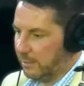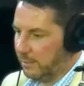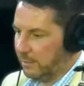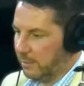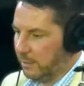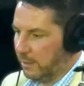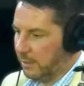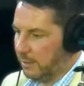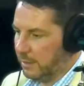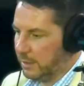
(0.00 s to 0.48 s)

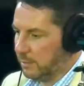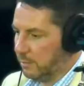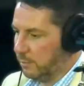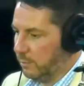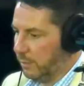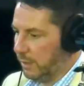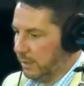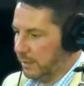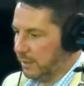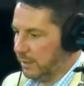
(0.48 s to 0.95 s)
We're always
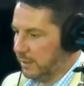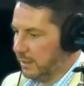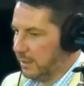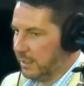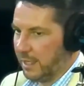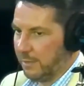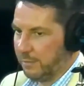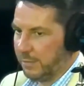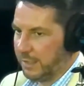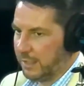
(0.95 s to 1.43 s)
willing and
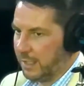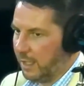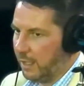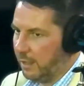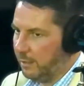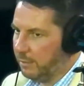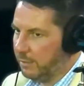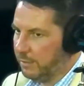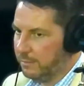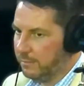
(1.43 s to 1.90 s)
happy to
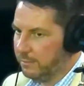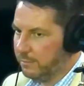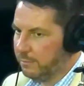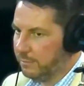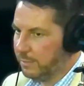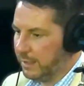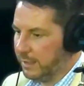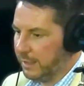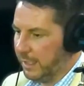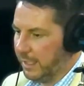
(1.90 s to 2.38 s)
help,
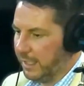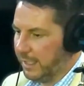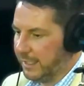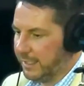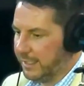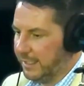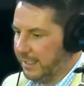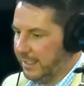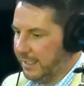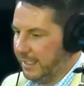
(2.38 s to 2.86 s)
but
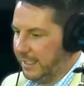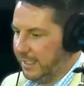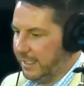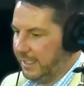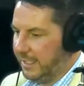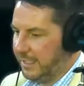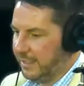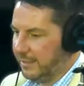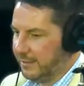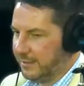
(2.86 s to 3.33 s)

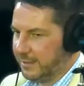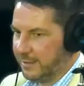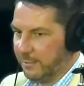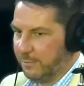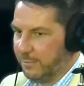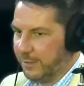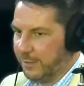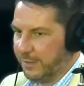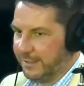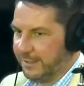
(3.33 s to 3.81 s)
at some
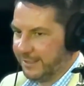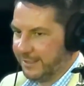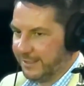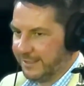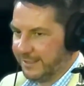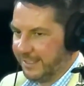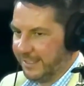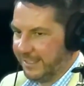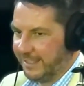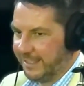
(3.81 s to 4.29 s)
point it's
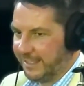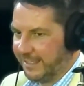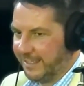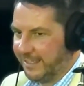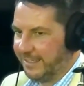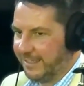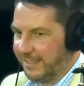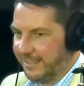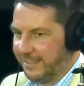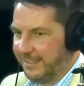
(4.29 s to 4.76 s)
just all
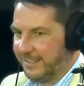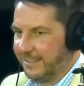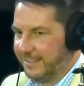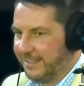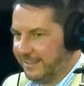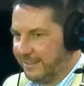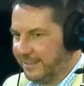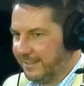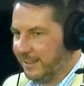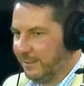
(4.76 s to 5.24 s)
right,
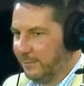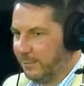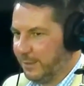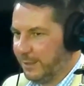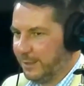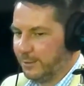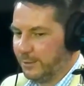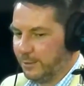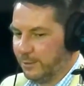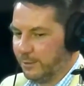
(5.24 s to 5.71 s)
what
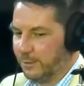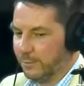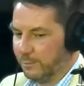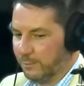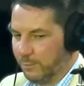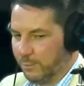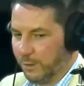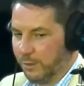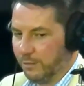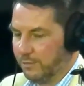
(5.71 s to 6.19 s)
is your
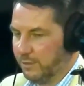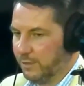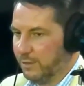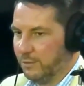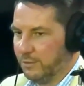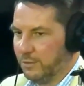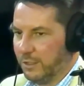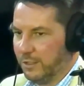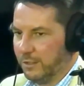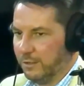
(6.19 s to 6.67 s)
real
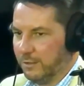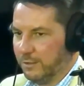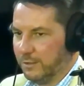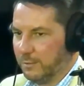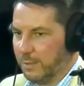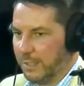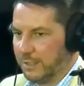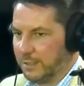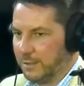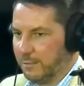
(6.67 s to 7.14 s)
fiduciary
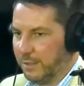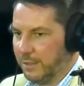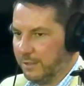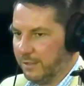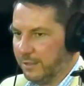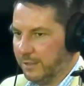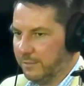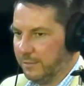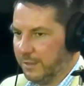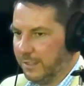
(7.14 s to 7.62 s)

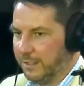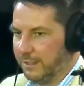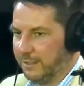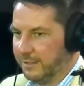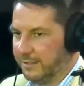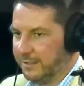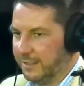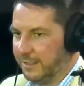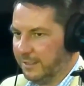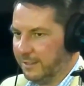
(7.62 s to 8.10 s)
responsibility over
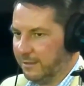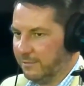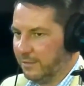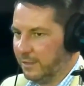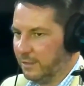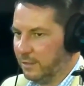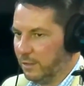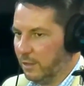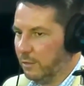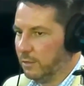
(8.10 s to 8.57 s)
there? If
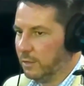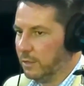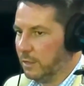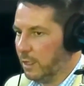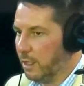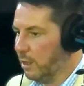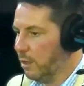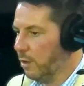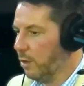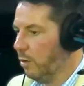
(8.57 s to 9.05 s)
you don't
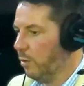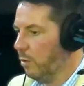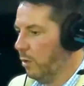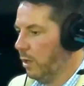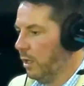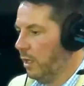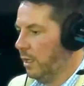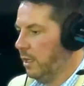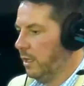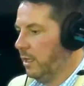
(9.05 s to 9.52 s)

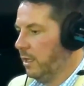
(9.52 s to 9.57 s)
know